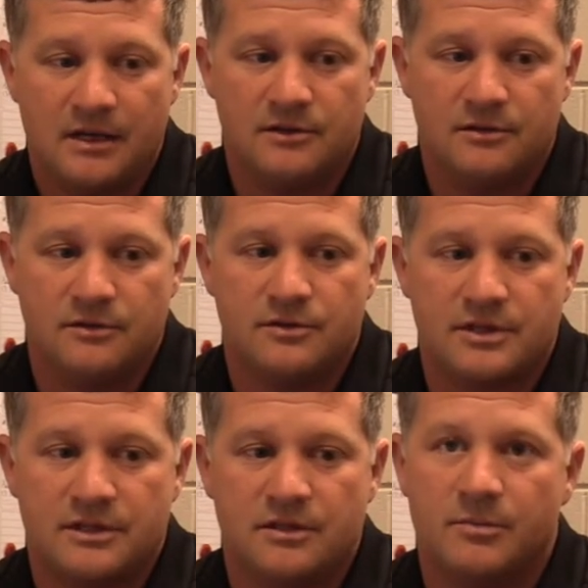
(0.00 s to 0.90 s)
and you'd
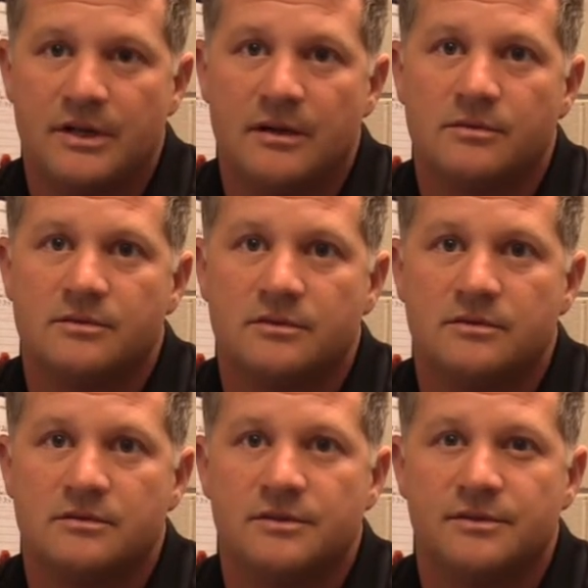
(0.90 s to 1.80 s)
still be able
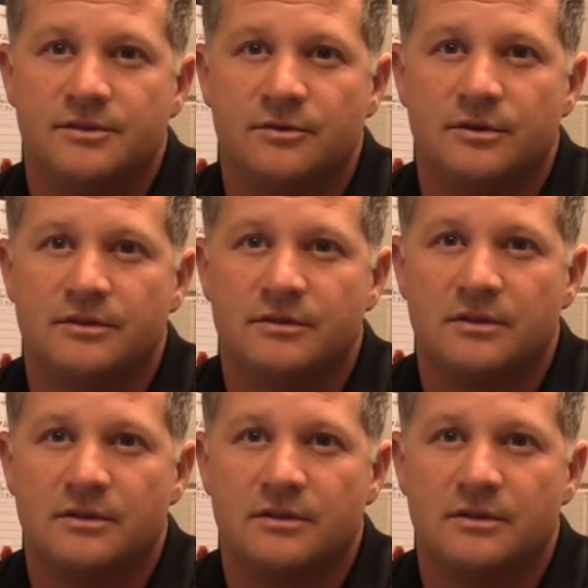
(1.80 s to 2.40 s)
to, to do it.